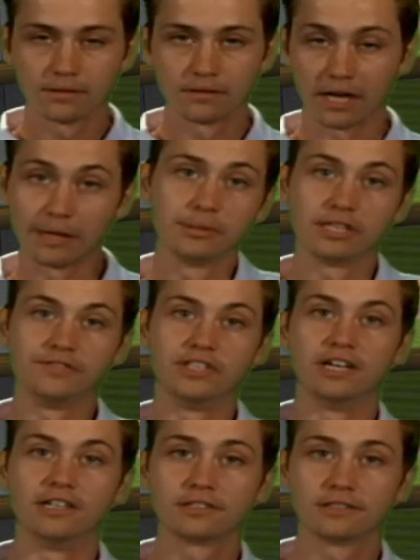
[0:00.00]
I believe he
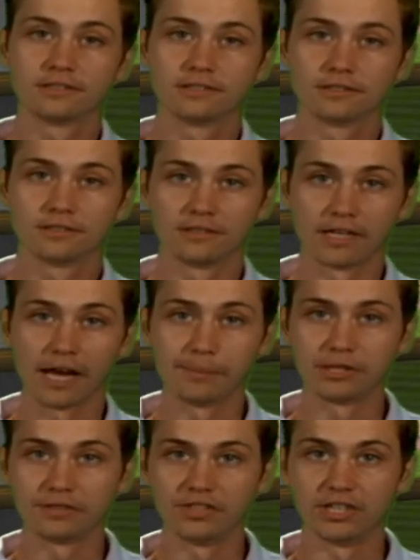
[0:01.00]
does. Yeah, I
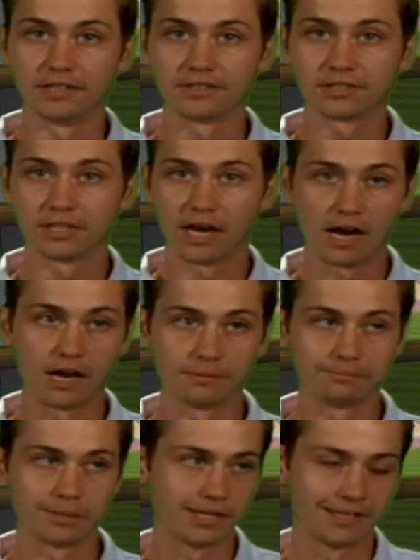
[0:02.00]
believe he does.
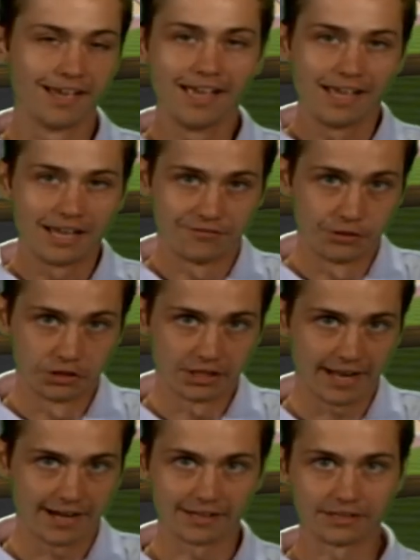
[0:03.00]
If you look
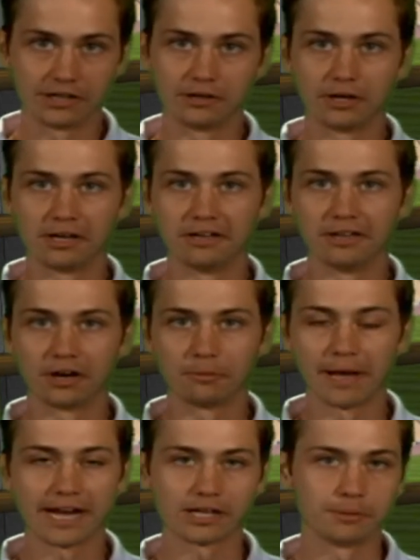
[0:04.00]
at it, our
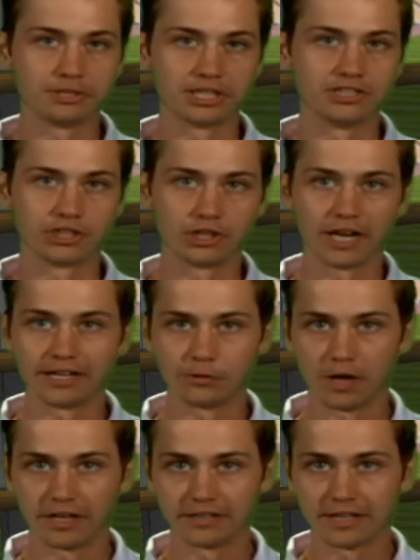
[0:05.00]
backup's injured
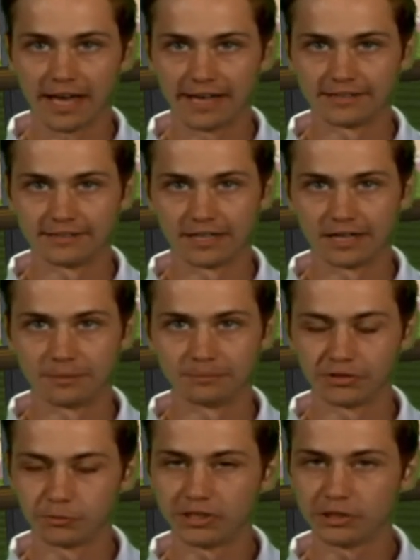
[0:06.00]
anyway, and
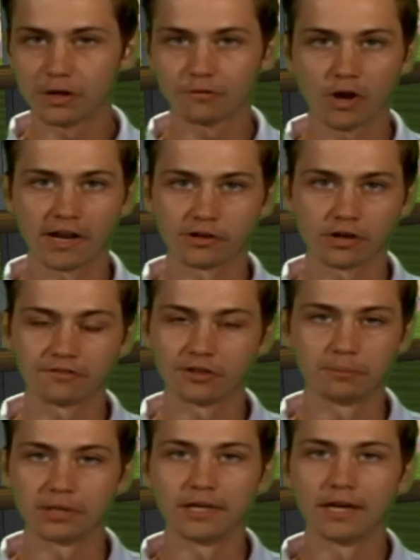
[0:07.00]
we do have Ryan Griffin,
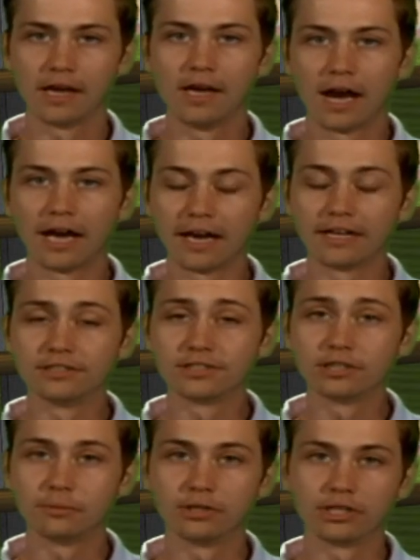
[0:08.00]
but I
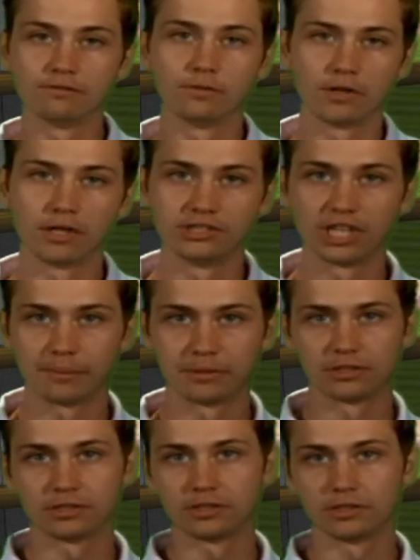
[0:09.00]
still believe
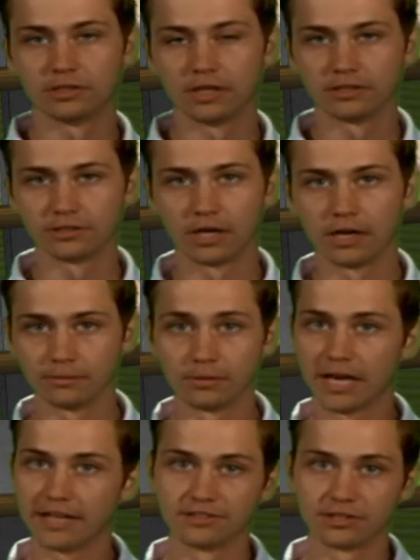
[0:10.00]
Jameis
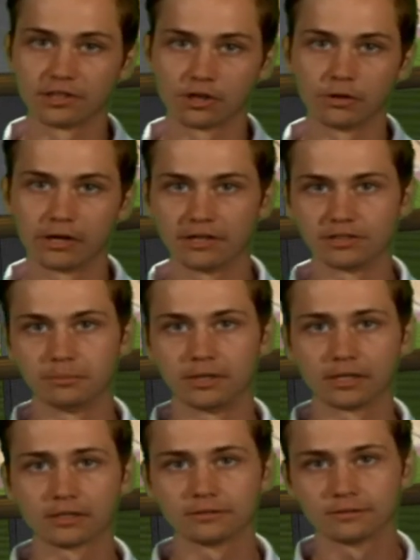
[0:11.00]
ends the career as a Buck,
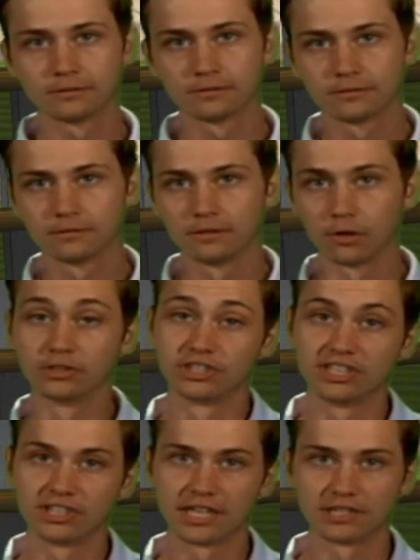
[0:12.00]
or
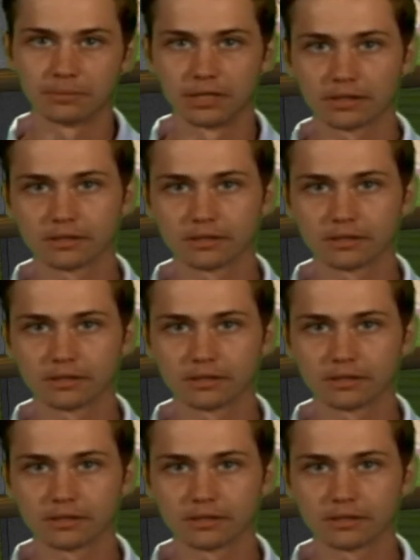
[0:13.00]
season as a Buck.